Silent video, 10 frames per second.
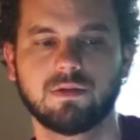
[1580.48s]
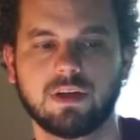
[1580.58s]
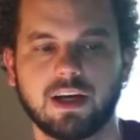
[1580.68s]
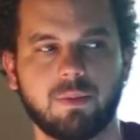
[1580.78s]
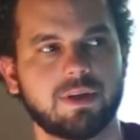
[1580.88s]

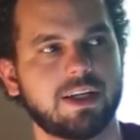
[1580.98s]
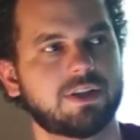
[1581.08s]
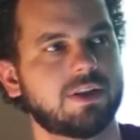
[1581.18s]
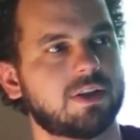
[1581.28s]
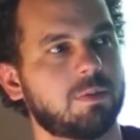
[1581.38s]

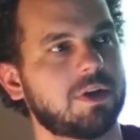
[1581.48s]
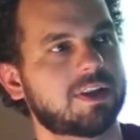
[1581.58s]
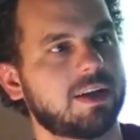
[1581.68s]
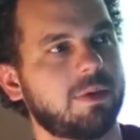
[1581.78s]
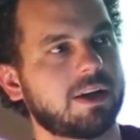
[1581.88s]
Documentation is almost
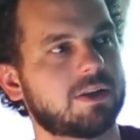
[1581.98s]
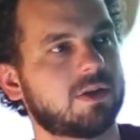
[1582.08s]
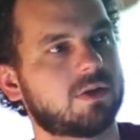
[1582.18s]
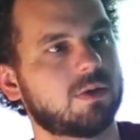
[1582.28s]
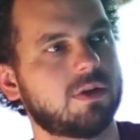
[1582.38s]
set up like a
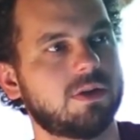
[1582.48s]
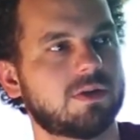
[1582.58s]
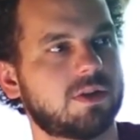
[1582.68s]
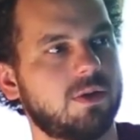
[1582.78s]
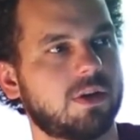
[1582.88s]
tutorial,
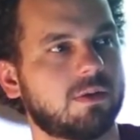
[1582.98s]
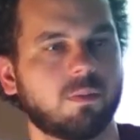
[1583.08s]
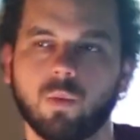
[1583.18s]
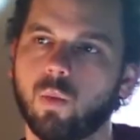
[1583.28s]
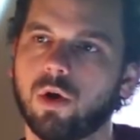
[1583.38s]
so you
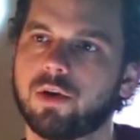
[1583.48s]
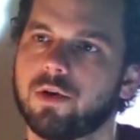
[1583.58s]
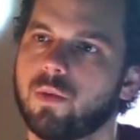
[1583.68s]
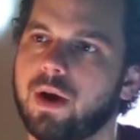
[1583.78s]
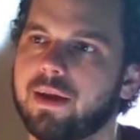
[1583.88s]
can work
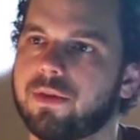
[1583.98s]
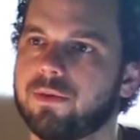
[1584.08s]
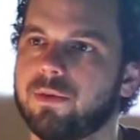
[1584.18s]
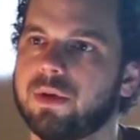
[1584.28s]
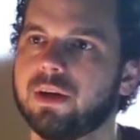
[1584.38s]
your way
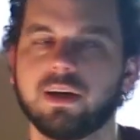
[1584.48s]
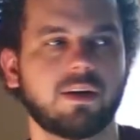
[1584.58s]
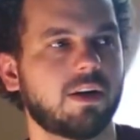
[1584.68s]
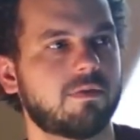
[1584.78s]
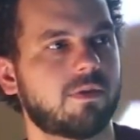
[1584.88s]
through it
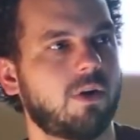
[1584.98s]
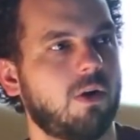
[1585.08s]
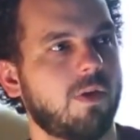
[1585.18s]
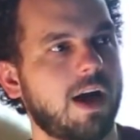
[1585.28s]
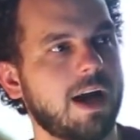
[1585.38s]
and cover
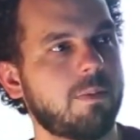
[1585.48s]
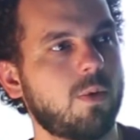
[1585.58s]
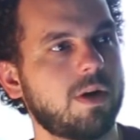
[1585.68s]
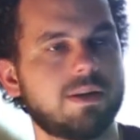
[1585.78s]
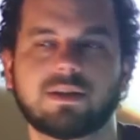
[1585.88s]
all the high
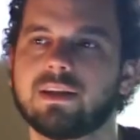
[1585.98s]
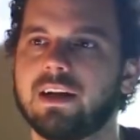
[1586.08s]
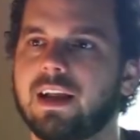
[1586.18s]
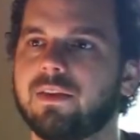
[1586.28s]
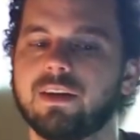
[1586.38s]
points,
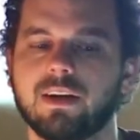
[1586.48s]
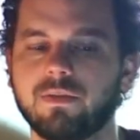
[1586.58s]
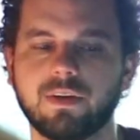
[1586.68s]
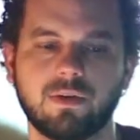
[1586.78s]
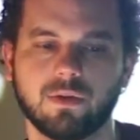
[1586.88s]
and at the end
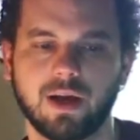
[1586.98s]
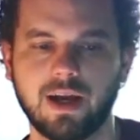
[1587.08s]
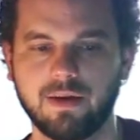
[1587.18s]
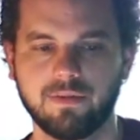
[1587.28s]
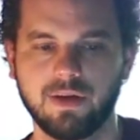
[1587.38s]
of it you'll
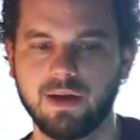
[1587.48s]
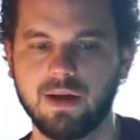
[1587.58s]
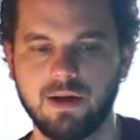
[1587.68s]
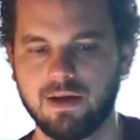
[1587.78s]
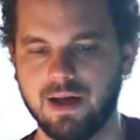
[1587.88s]
have,
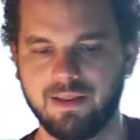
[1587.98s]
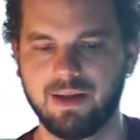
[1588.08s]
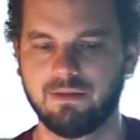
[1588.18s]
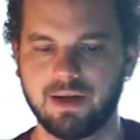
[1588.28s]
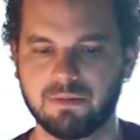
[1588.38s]
I
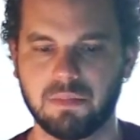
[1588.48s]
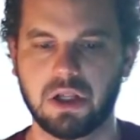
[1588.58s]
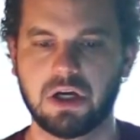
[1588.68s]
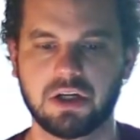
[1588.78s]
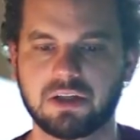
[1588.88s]
think, like a
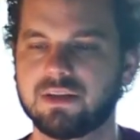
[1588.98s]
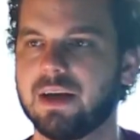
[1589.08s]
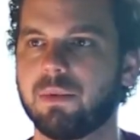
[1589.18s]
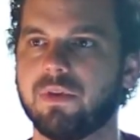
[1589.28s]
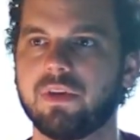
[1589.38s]
blog
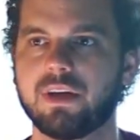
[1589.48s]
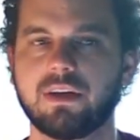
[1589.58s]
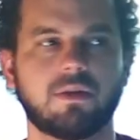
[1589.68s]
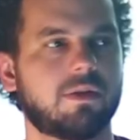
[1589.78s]
type of thing